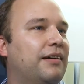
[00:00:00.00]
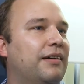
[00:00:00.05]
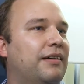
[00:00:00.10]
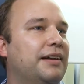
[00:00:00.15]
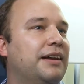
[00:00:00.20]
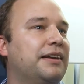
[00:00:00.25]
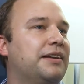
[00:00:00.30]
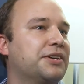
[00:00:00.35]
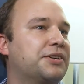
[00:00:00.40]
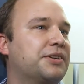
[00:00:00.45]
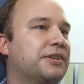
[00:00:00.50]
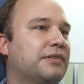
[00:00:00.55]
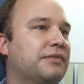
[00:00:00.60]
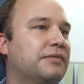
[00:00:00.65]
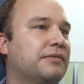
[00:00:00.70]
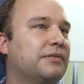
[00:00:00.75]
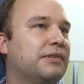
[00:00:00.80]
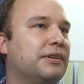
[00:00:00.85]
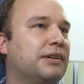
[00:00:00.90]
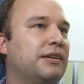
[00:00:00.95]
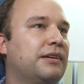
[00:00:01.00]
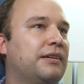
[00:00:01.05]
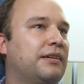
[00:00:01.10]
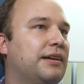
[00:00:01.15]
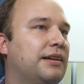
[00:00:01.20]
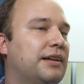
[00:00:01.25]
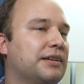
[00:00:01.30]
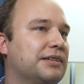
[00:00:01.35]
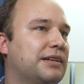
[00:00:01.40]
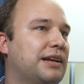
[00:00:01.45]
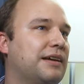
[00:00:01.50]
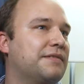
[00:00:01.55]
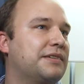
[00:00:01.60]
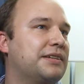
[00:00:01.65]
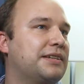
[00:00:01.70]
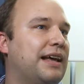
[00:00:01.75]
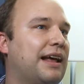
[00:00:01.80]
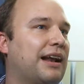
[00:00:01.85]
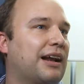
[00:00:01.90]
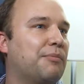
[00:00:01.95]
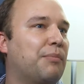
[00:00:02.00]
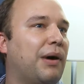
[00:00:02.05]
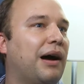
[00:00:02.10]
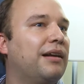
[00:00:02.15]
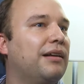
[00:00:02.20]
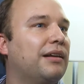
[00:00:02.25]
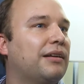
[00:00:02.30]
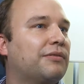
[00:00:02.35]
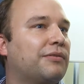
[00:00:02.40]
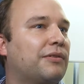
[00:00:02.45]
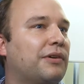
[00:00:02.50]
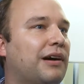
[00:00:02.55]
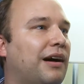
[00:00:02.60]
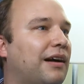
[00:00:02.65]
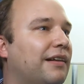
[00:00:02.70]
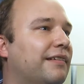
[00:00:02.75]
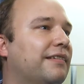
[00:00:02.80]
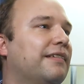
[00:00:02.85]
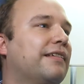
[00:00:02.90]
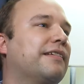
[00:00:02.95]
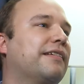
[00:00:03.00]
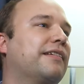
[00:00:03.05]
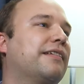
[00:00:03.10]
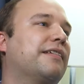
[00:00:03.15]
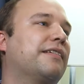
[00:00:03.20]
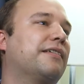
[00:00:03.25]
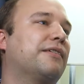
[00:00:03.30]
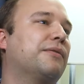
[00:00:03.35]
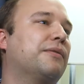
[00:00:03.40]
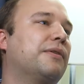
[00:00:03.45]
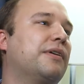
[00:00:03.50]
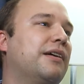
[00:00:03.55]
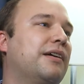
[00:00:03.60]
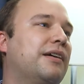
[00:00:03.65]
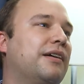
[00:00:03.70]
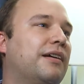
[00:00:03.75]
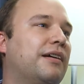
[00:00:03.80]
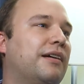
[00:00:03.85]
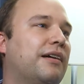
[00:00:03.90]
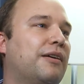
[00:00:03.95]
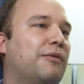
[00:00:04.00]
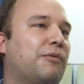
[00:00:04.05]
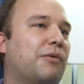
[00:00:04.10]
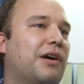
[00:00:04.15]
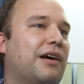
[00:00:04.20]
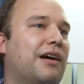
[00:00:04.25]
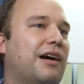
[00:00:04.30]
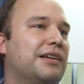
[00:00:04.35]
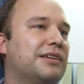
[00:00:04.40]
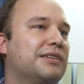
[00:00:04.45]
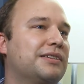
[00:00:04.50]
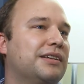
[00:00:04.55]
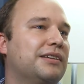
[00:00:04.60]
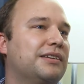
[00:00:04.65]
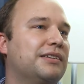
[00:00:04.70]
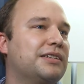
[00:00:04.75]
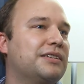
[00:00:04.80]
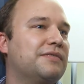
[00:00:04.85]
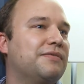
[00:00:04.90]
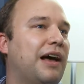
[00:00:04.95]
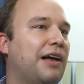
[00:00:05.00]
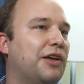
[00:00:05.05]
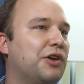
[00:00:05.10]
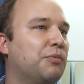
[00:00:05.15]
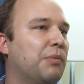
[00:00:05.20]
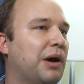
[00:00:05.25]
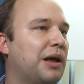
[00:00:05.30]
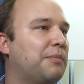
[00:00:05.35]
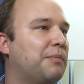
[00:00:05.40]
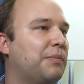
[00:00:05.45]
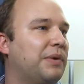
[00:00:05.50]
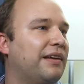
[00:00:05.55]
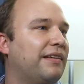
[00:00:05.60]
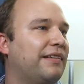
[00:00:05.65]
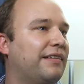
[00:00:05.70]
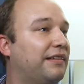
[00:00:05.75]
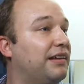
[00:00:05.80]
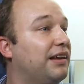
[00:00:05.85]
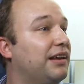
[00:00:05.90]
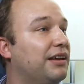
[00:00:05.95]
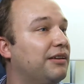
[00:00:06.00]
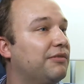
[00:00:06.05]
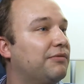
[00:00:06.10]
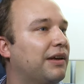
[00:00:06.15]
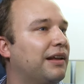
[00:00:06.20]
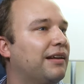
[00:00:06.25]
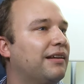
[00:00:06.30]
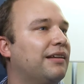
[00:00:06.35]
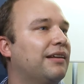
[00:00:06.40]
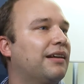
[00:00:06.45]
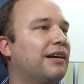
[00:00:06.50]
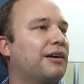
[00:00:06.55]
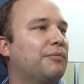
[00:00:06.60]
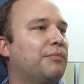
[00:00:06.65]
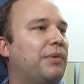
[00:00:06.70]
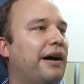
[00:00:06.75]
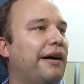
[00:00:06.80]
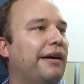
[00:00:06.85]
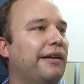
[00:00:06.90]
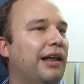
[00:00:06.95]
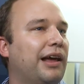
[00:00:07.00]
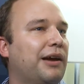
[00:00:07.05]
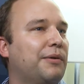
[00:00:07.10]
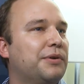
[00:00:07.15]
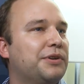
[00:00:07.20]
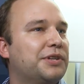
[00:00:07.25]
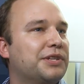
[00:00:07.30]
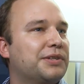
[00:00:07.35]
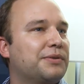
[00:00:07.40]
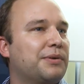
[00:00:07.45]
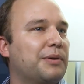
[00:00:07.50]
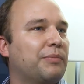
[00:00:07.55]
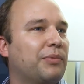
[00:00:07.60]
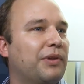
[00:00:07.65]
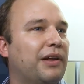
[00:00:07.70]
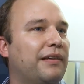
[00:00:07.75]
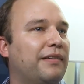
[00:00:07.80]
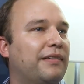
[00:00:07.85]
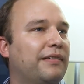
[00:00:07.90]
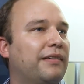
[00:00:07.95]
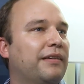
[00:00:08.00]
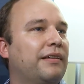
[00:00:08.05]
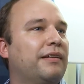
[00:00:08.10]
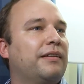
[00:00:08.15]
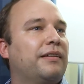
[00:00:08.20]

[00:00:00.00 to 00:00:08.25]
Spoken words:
In addition, it doesn't have static binding for constants. So where a constant's value might be Steve, and in a compiled language it's replaced